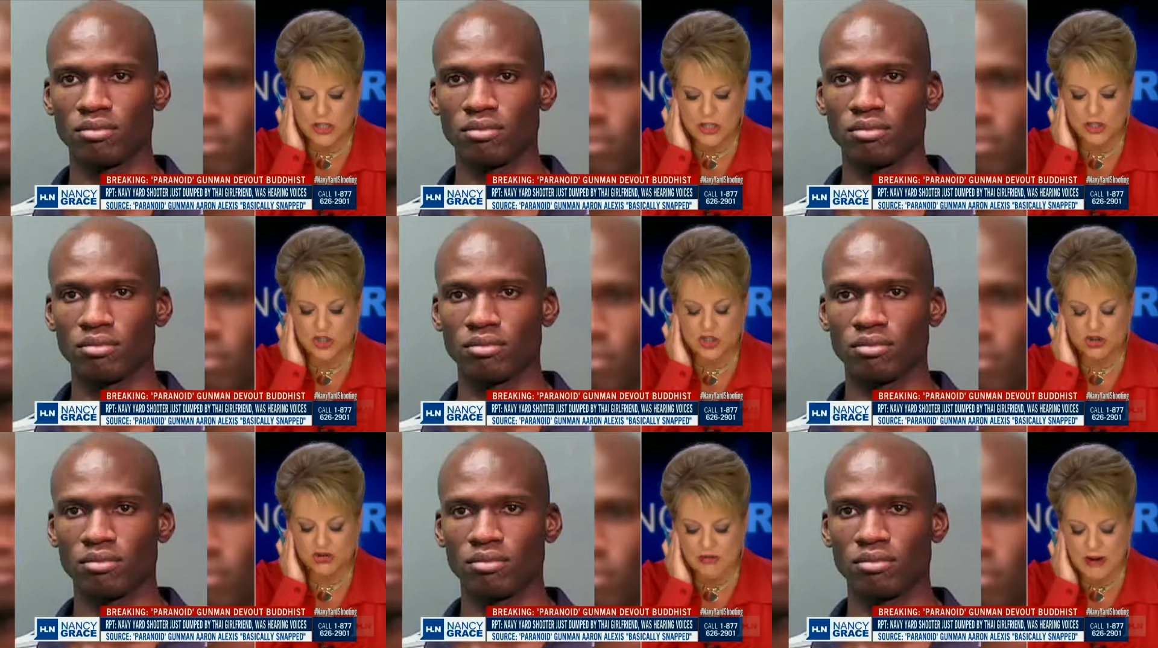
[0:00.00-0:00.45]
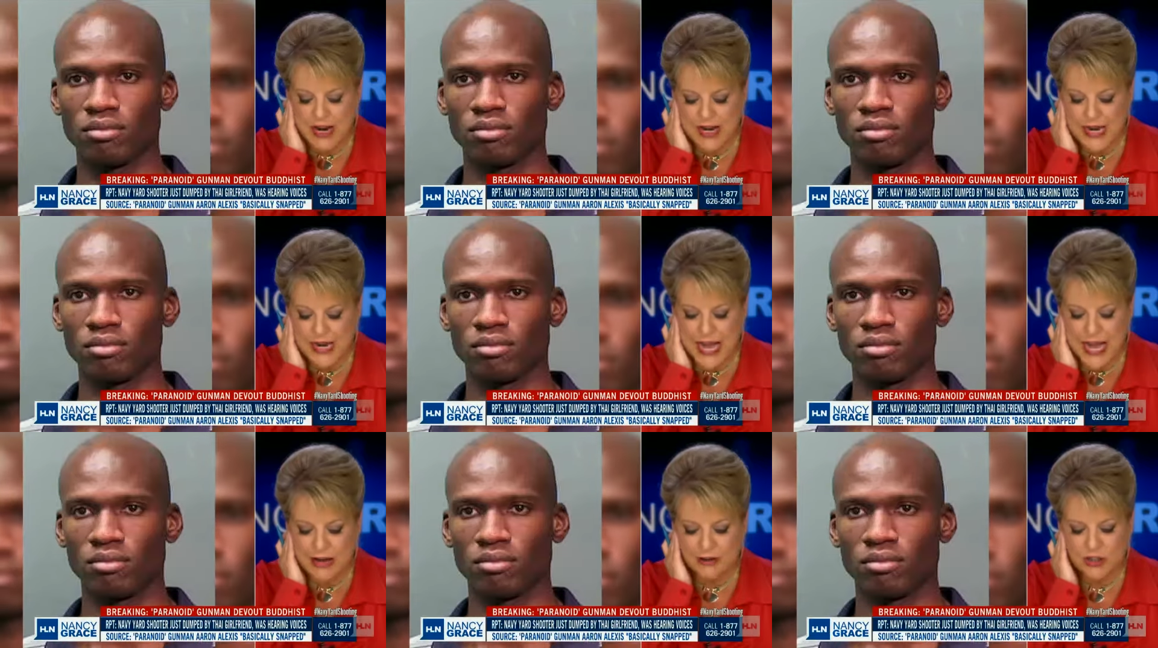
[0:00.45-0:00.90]

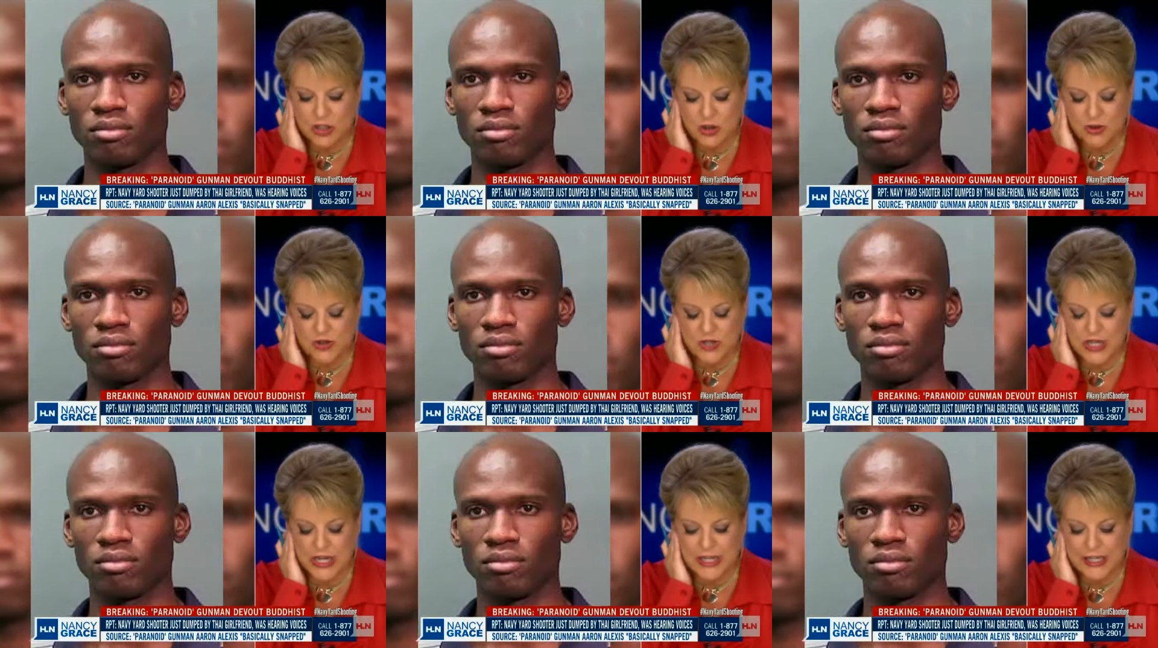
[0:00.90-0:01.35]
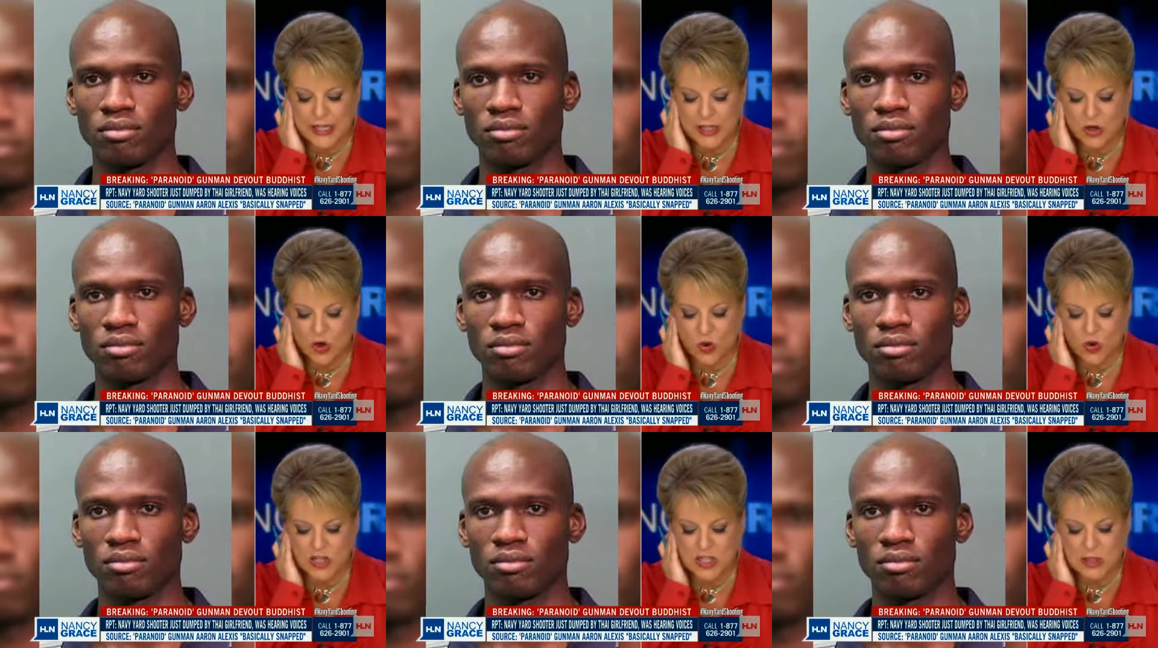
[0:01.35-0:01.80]
Speaker 1: straight out to
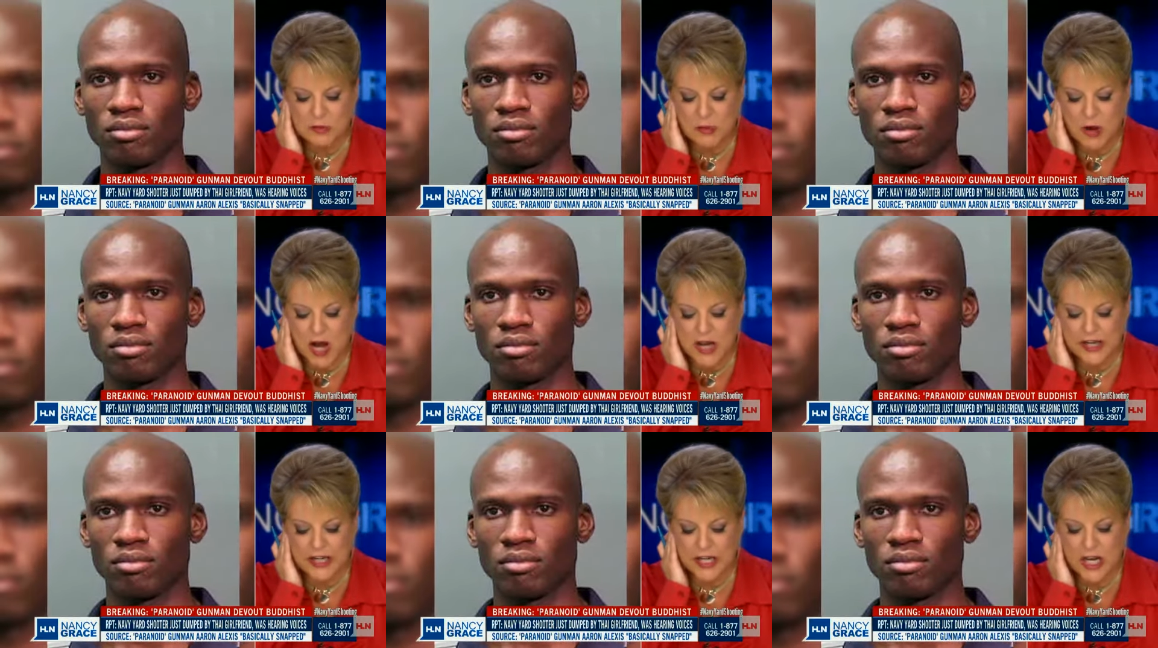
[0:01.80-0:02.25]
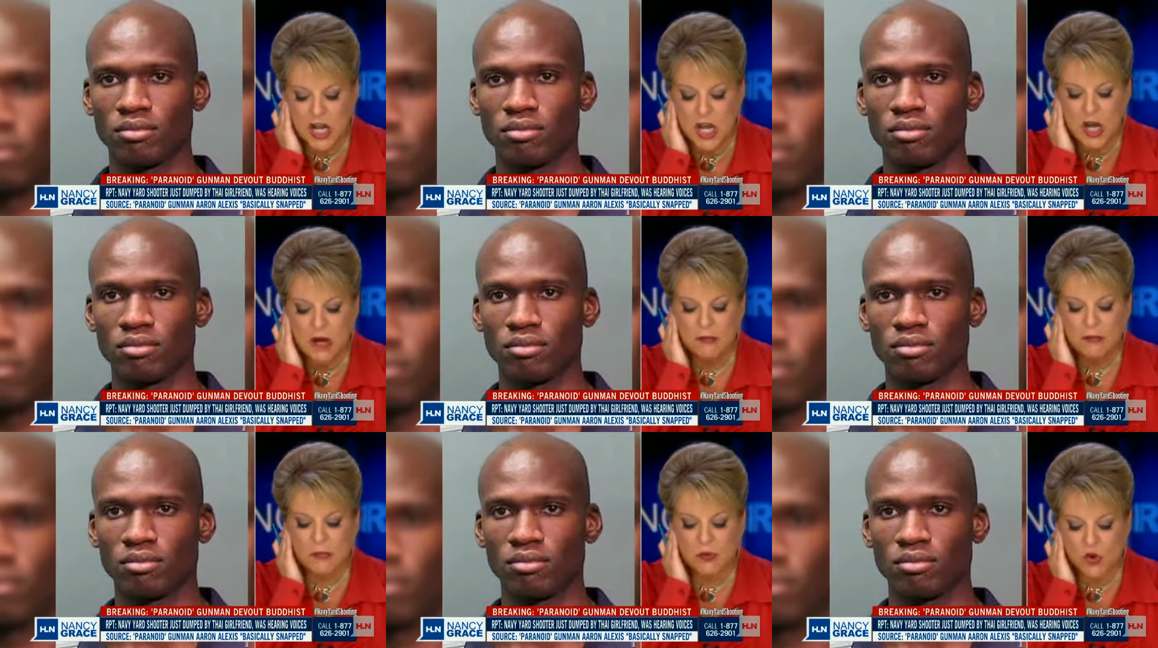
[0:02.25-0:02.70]
CNN correspondent
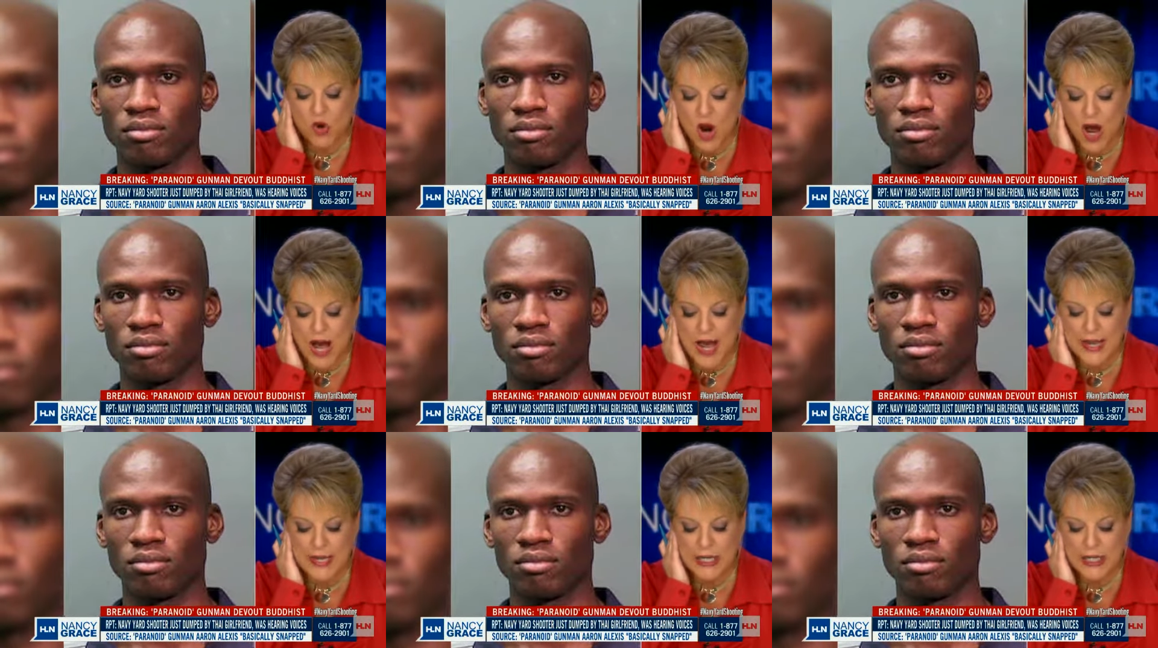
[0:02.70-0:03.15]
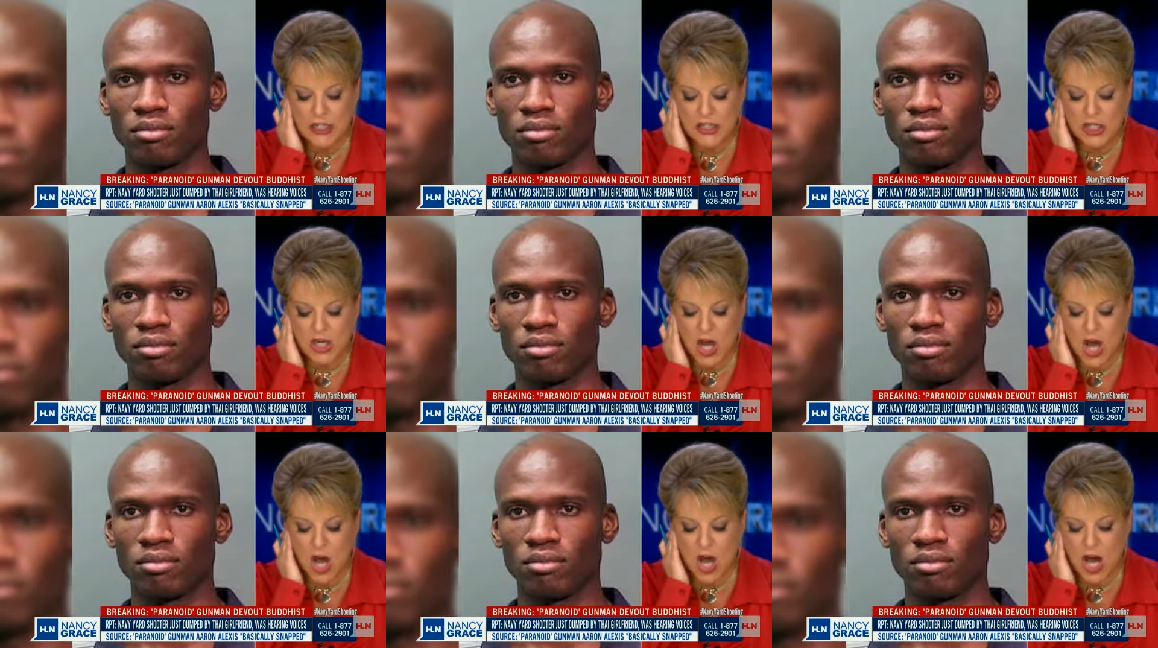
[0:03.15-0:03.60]

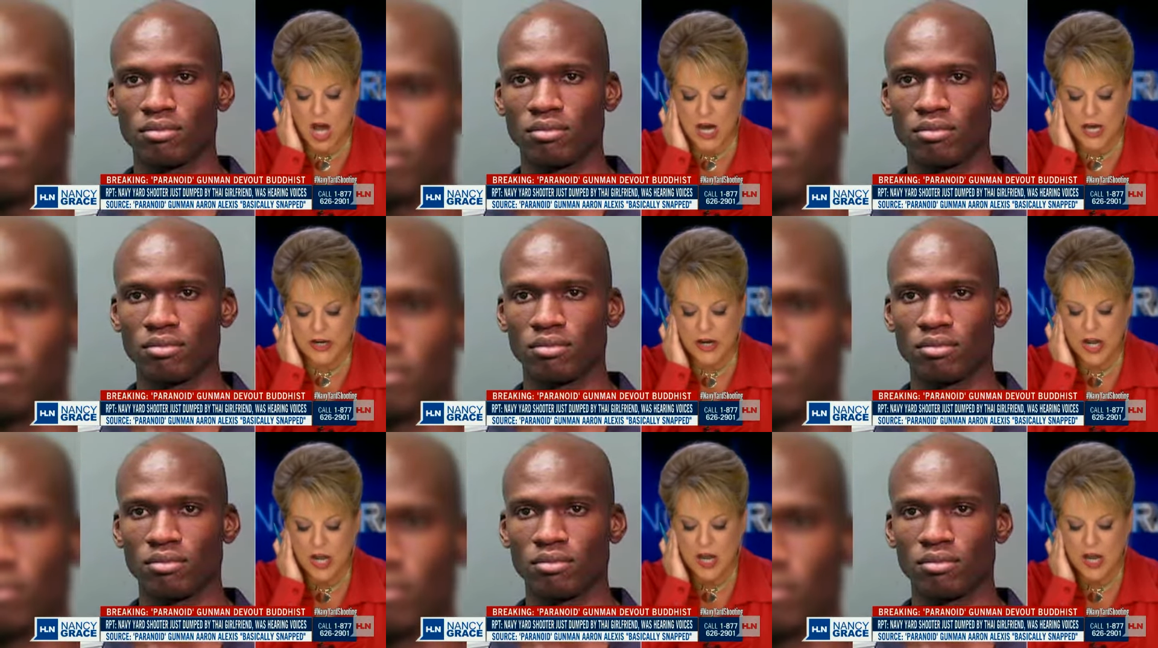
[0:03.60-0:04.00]
Brian Todd.